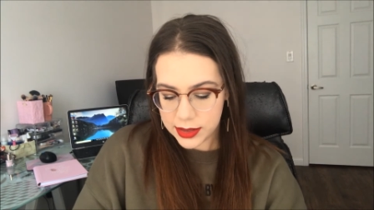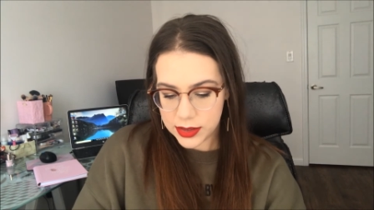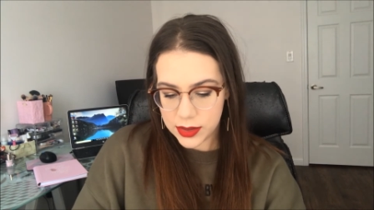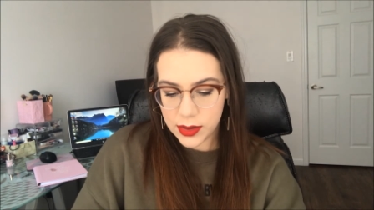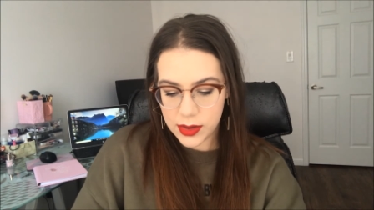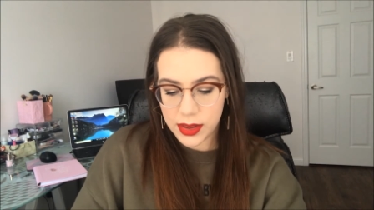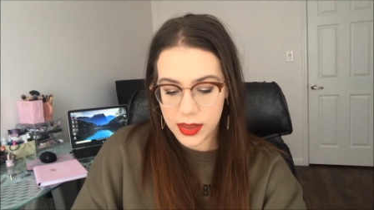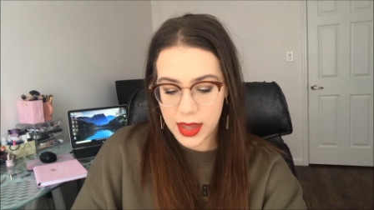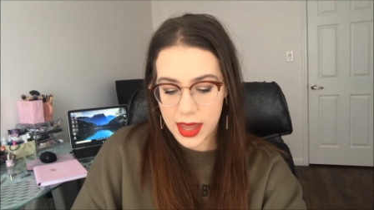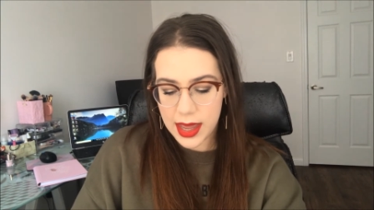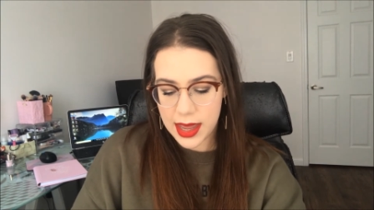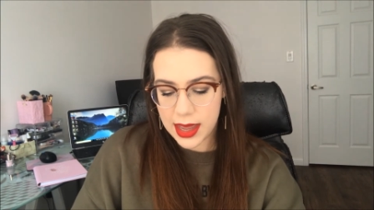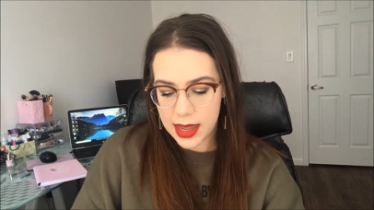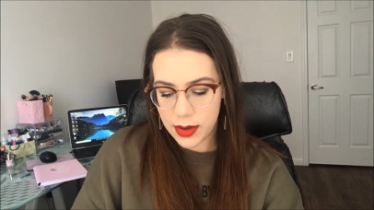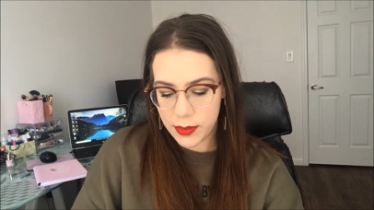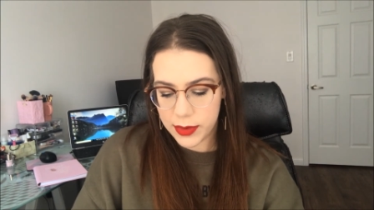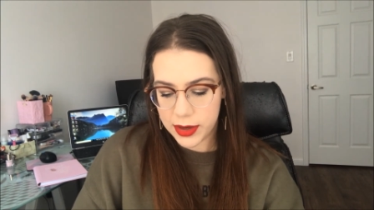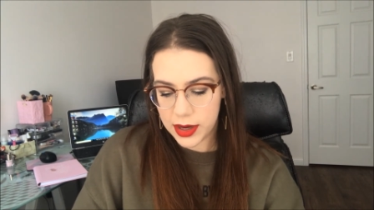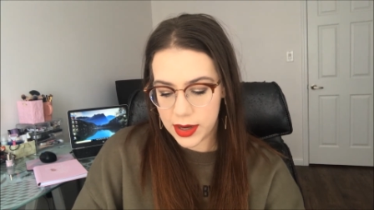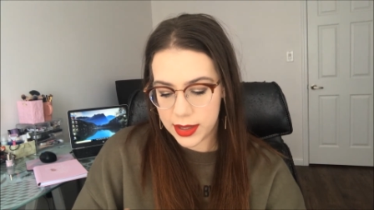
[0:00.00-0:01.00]
So
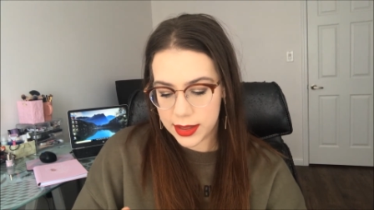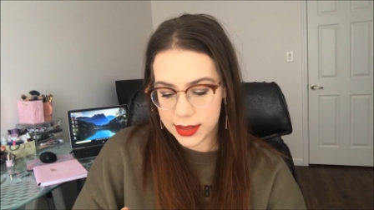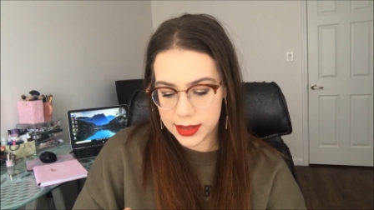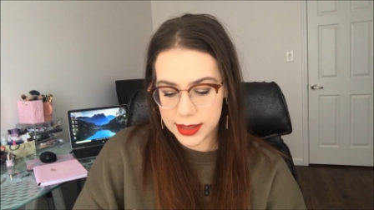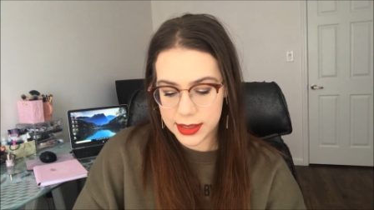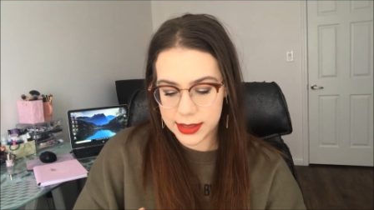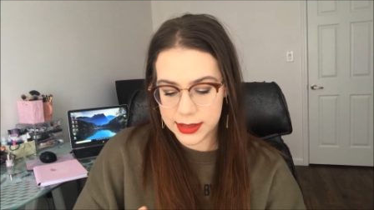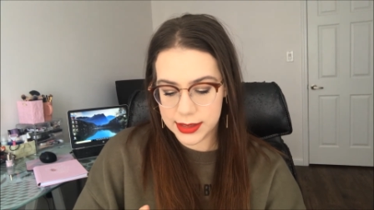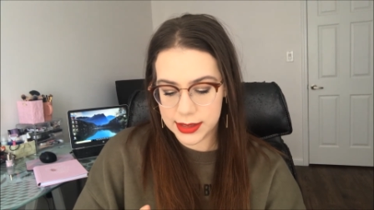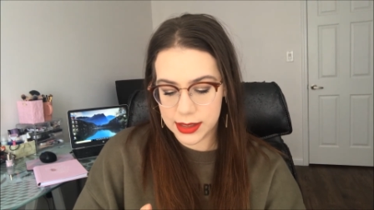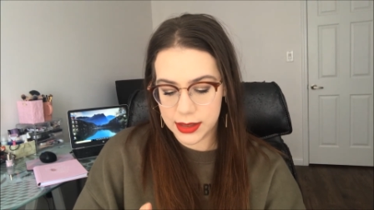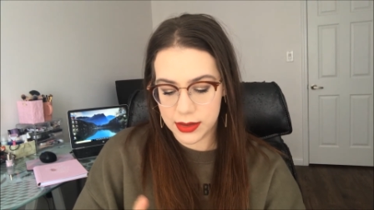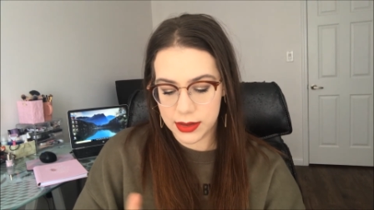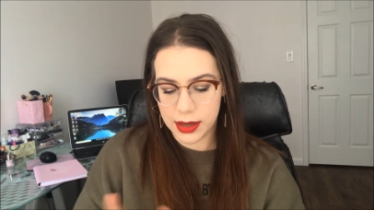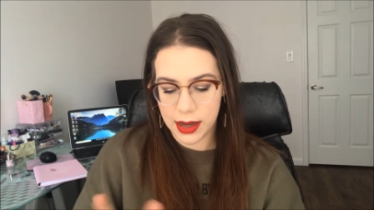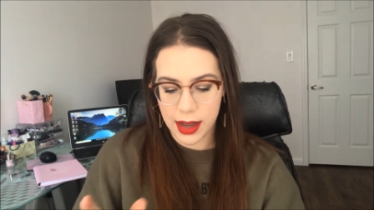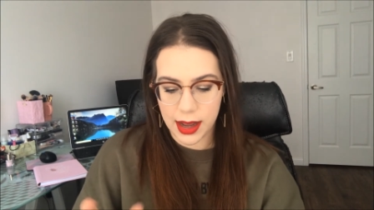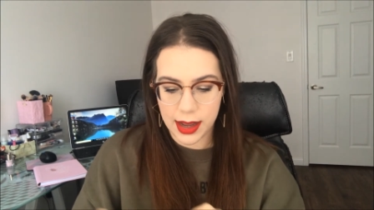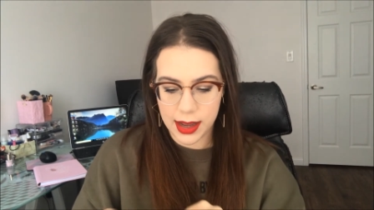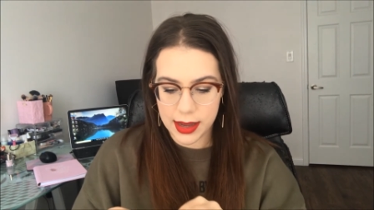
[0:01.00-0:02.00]
then we got this little
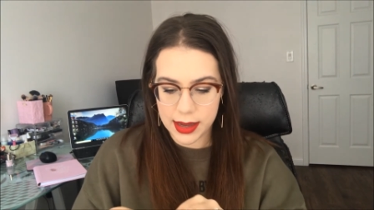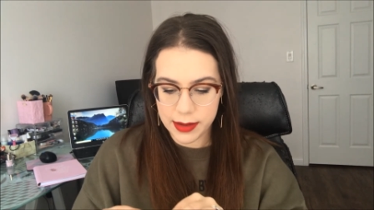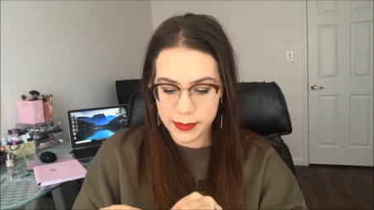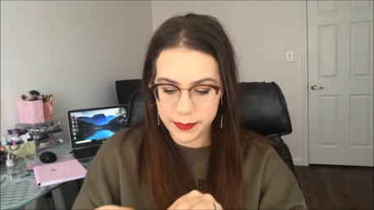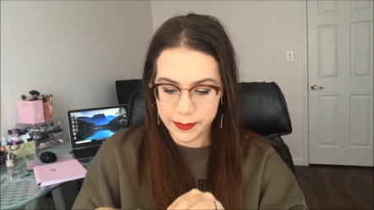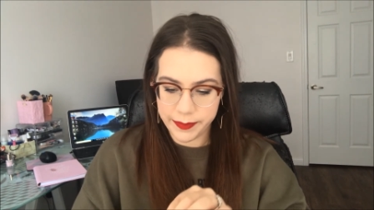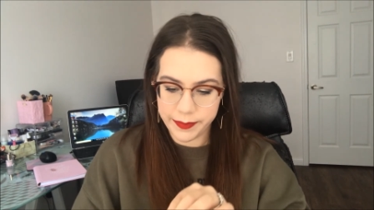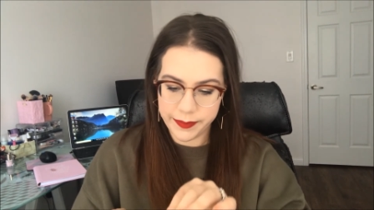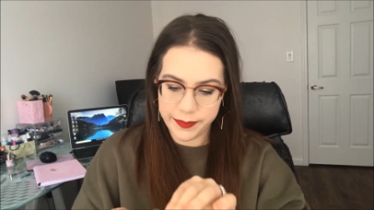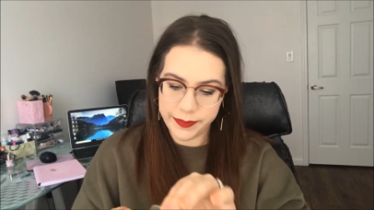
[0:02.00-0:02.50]
guy.